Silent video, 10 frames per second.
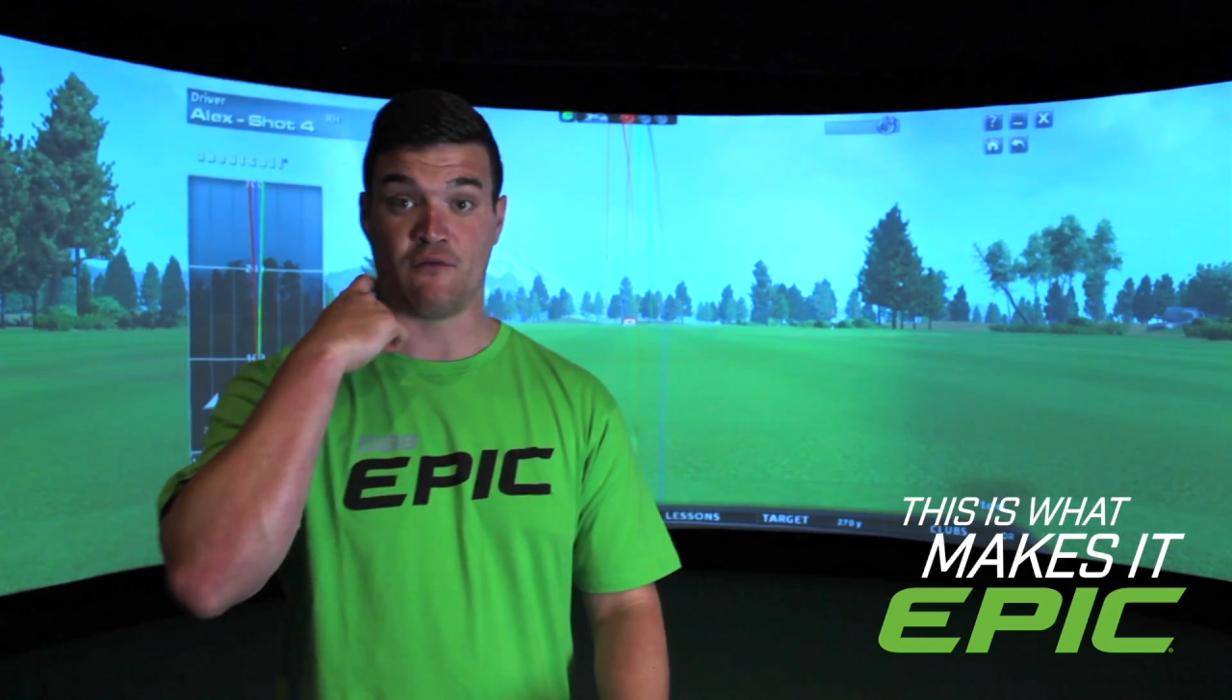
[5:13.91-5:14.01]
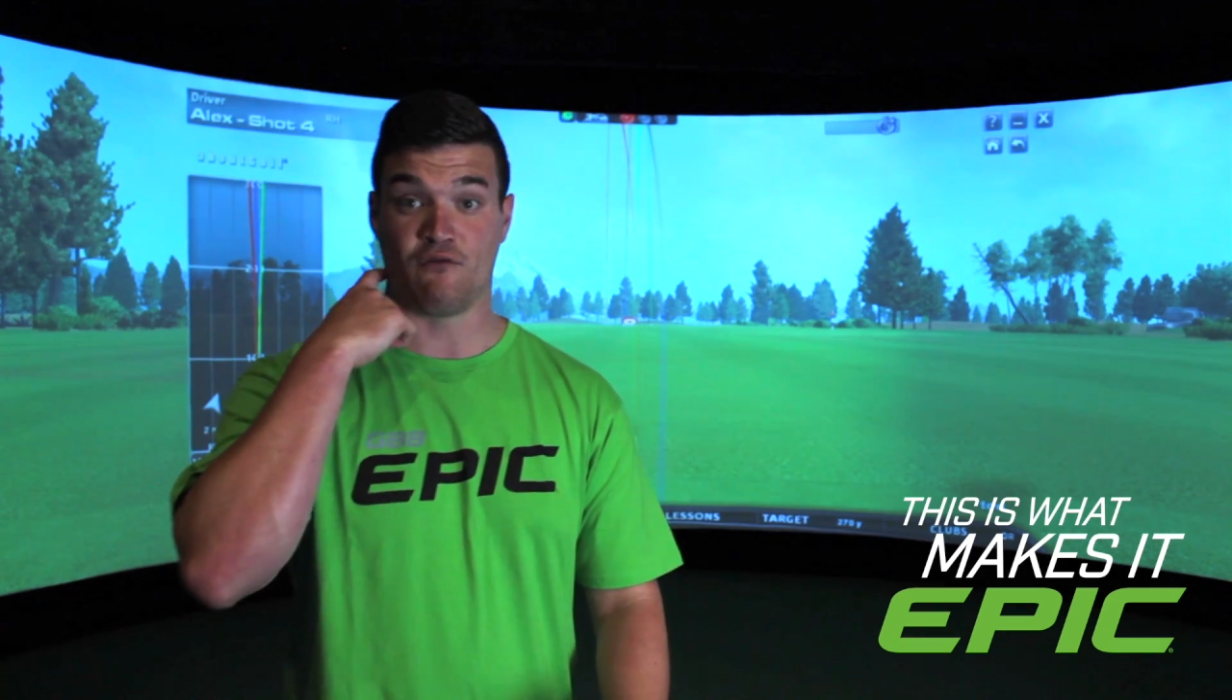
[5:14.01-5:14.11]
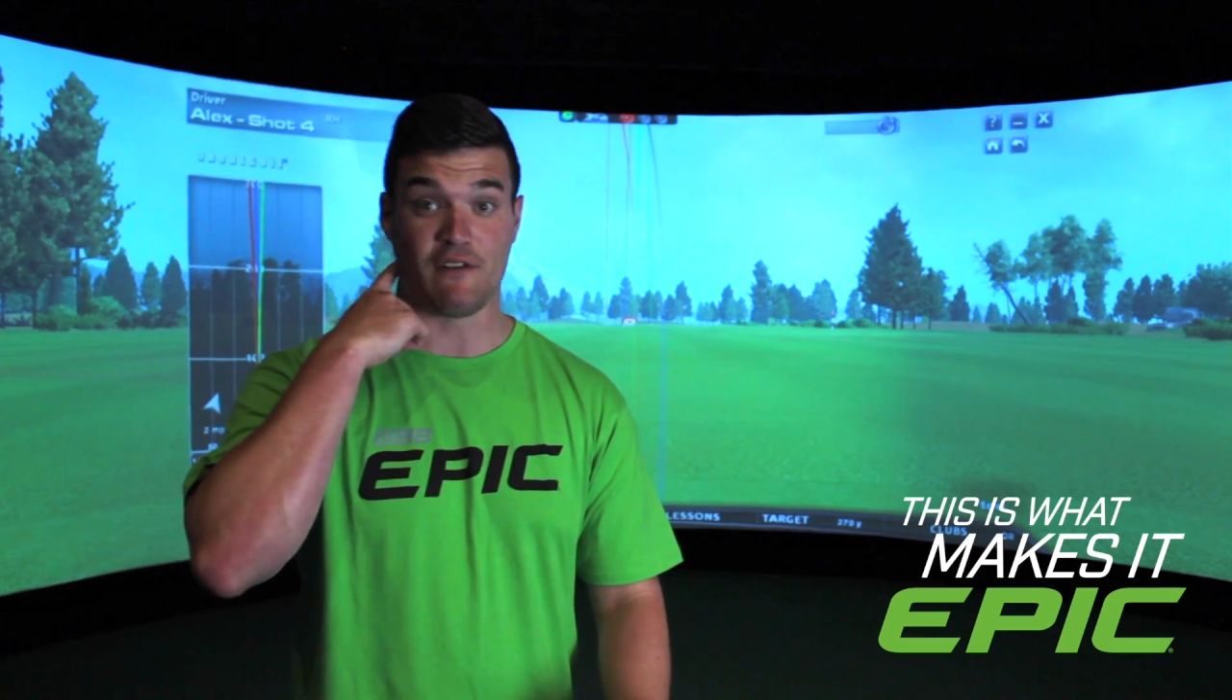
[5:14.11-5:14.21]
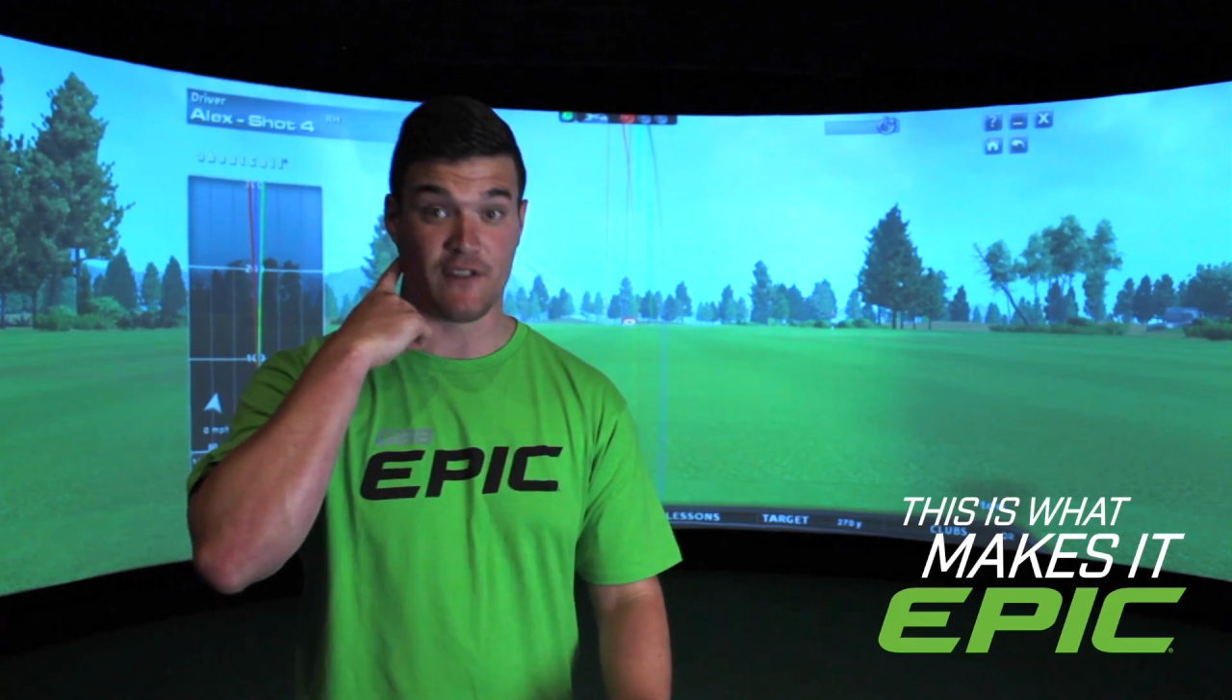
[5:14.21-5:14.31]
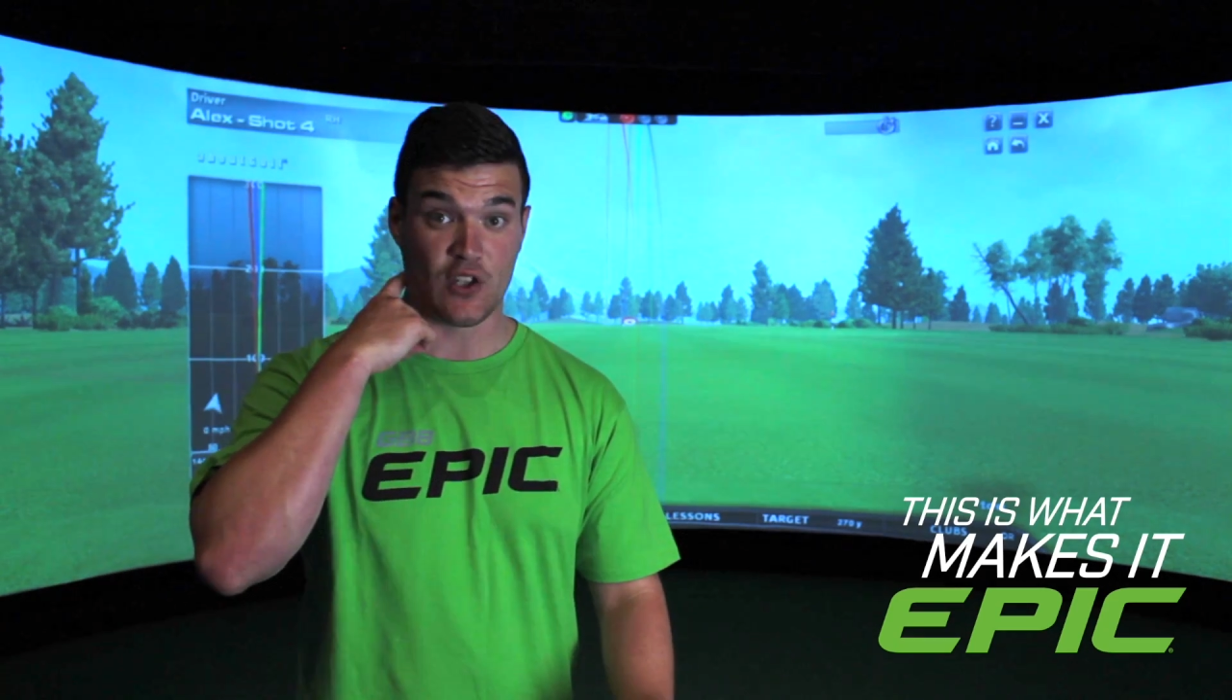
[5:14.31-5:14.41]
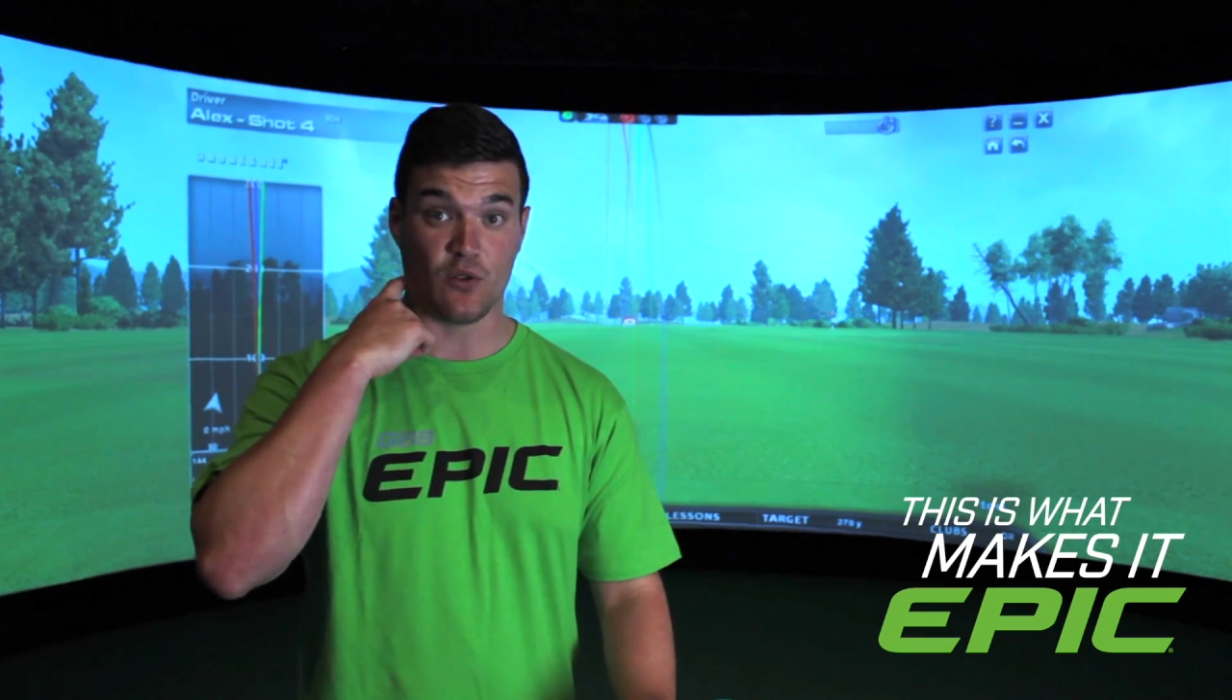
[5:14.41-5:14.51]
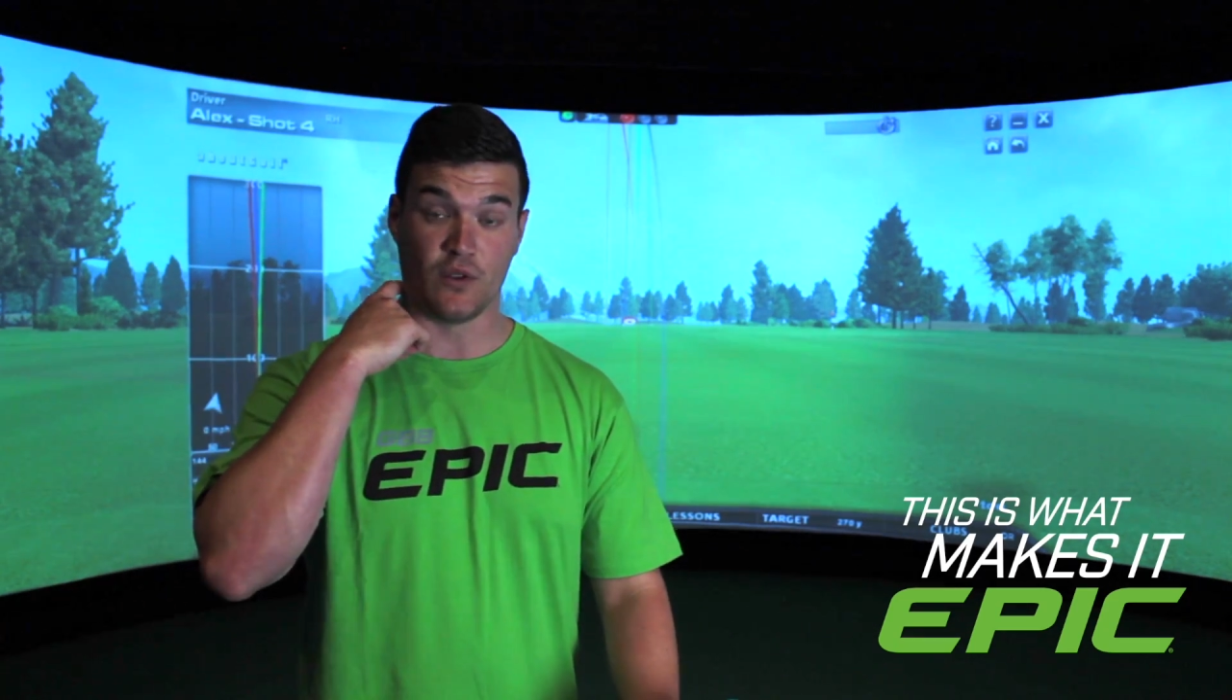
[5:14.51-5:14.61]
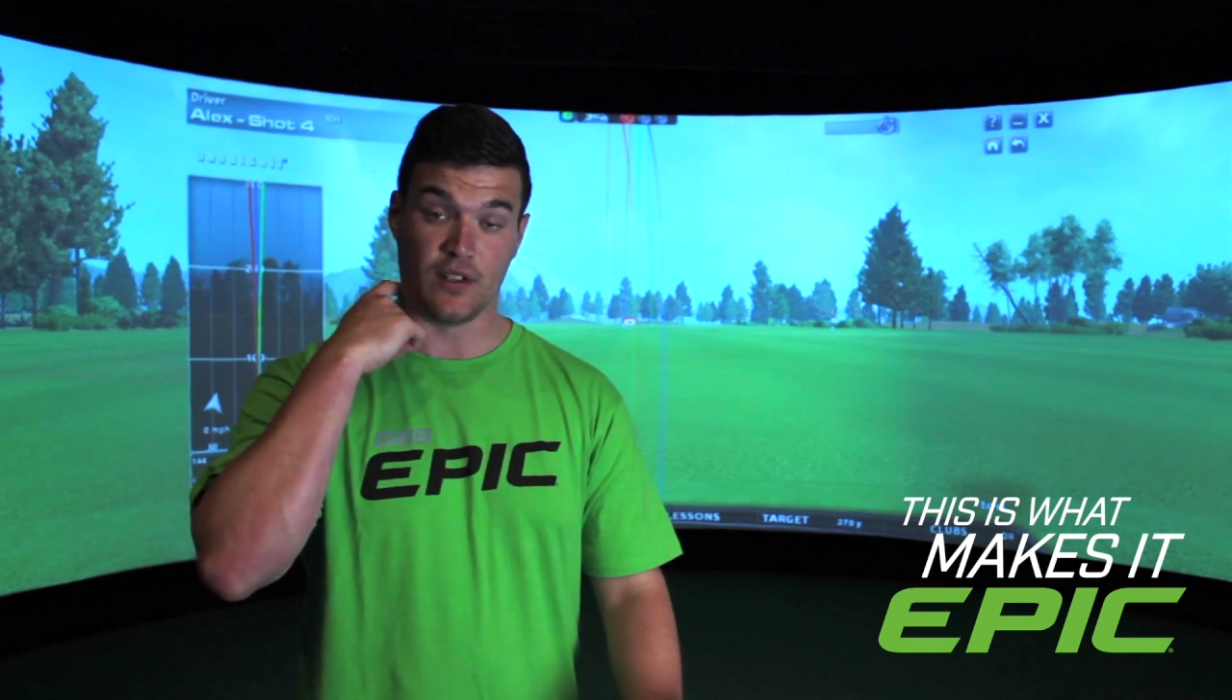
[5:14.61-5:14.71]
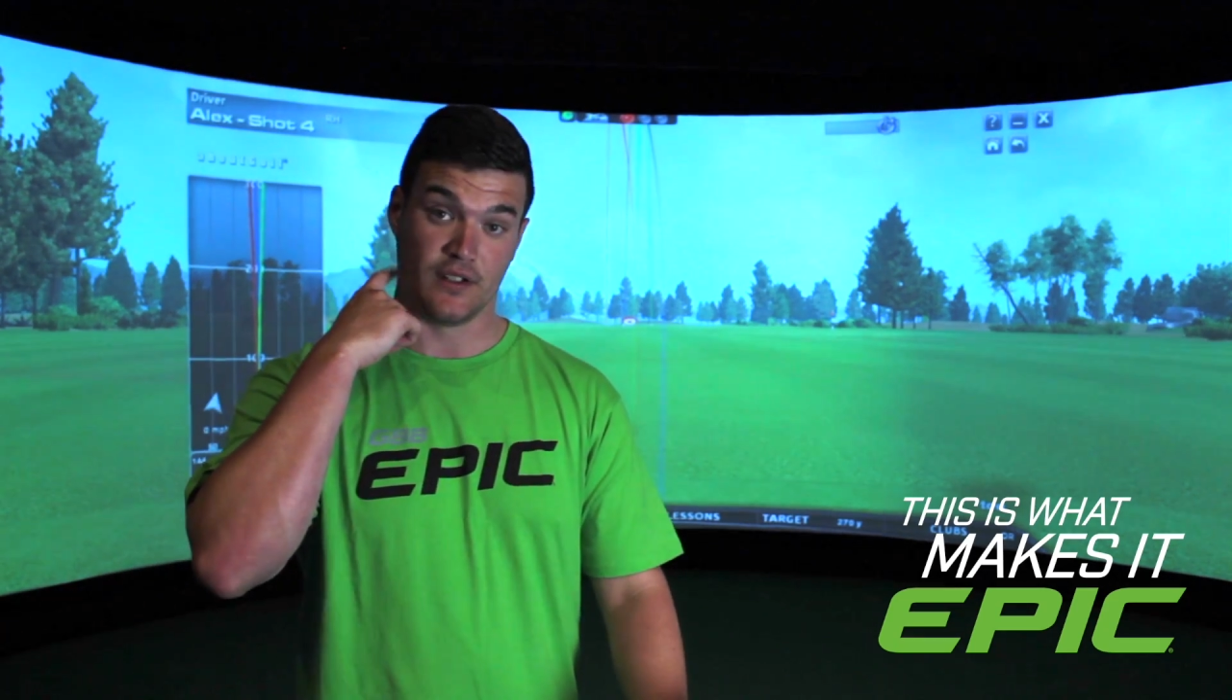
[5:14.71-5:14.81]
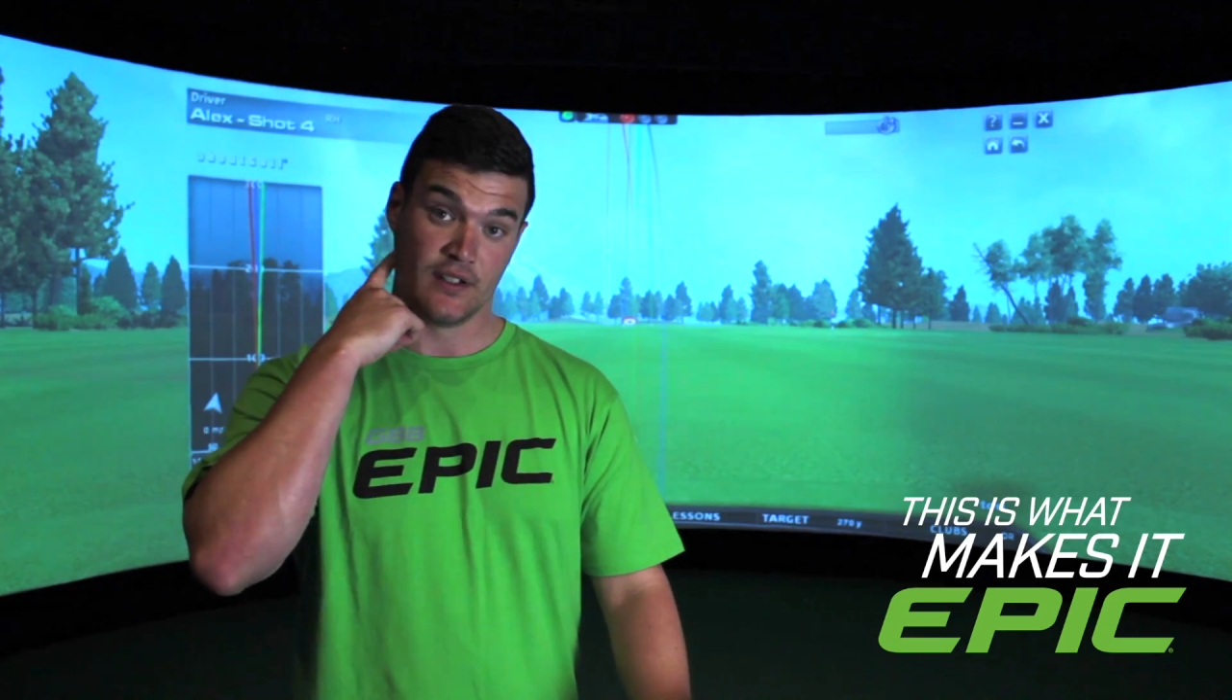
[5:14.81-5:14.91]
reviewed